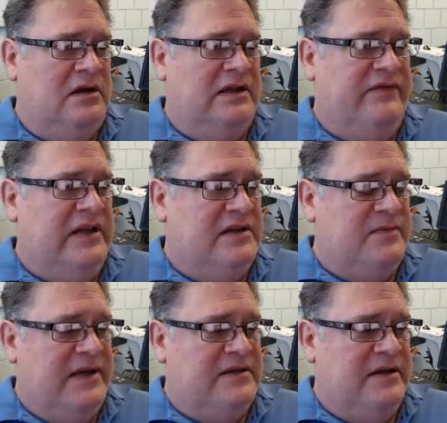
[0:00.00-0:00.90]
Unvented
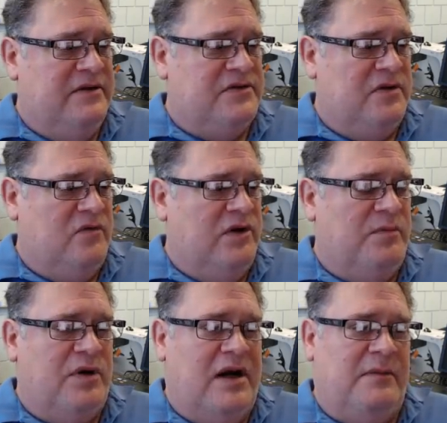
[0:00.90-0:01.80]
space heaters are a
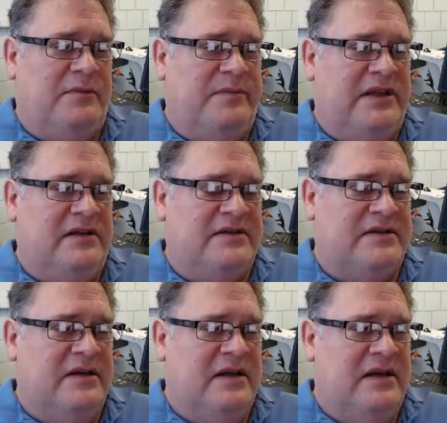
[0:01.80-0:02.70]
real problem
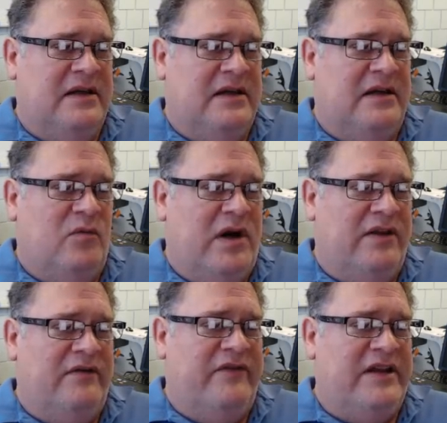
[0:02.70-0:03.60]
because
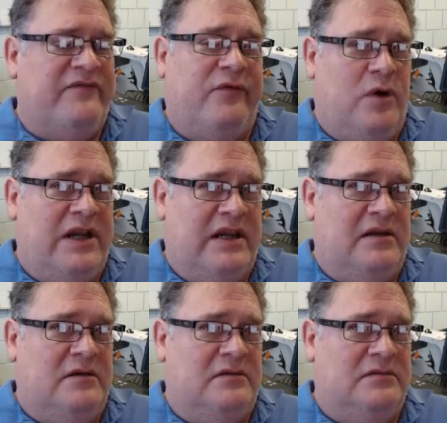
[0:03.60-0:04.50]
while they're vent-free,